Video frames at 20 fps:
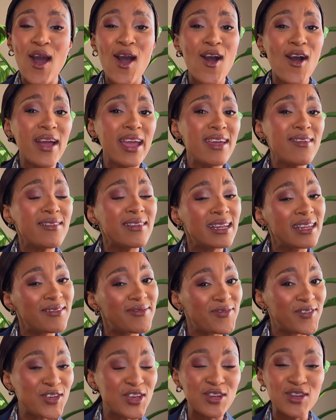or even
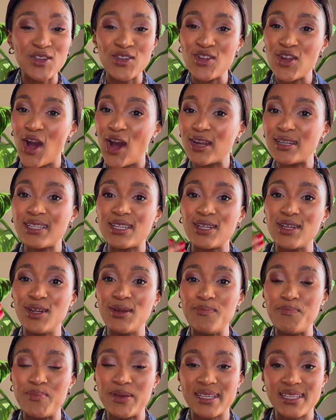if you're not
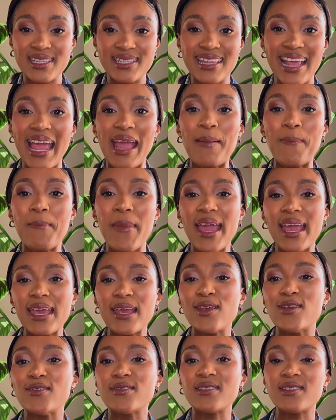per se
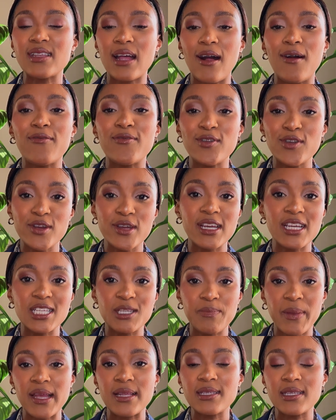making yourself look
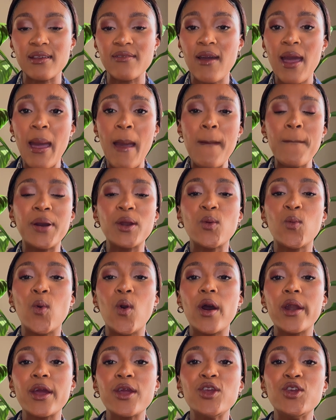expensive, but
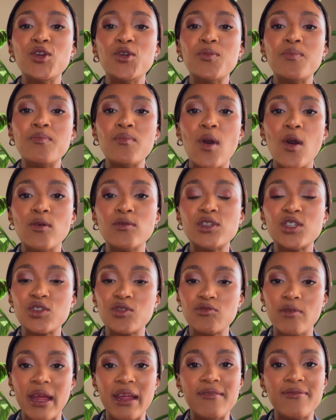what are you most
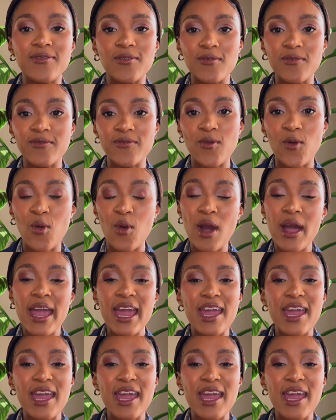grateful for?